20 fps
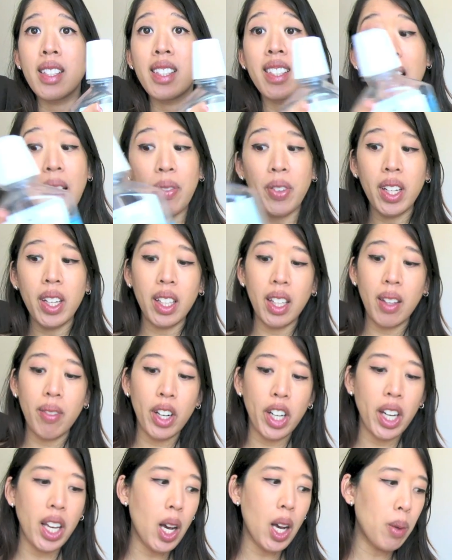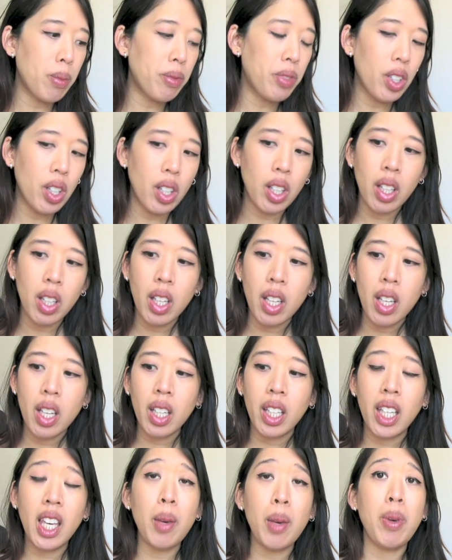definitely very helpful.
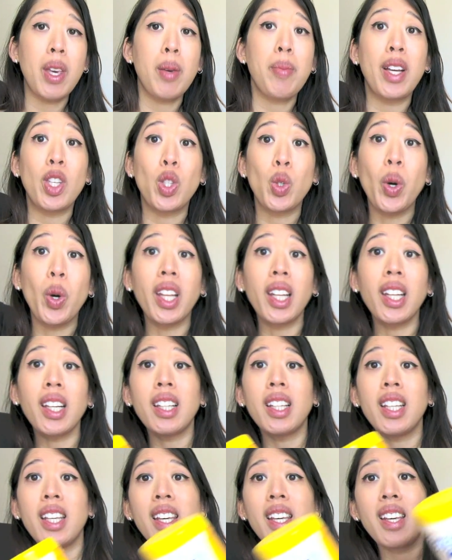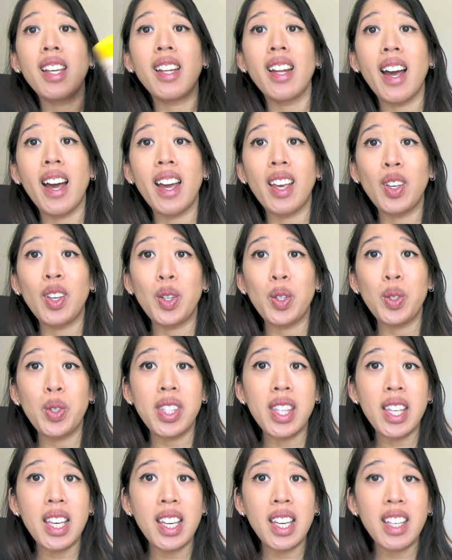Keeping my toilet clean, I
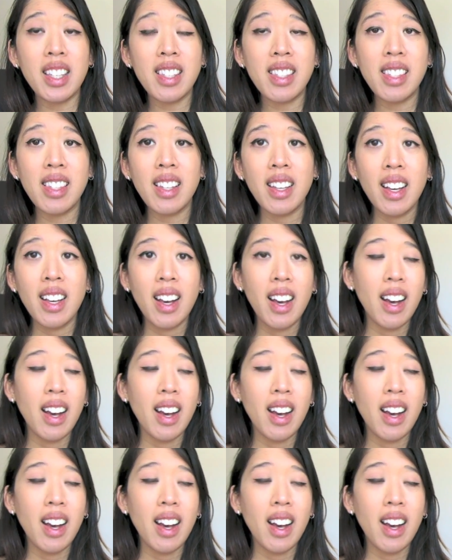use these.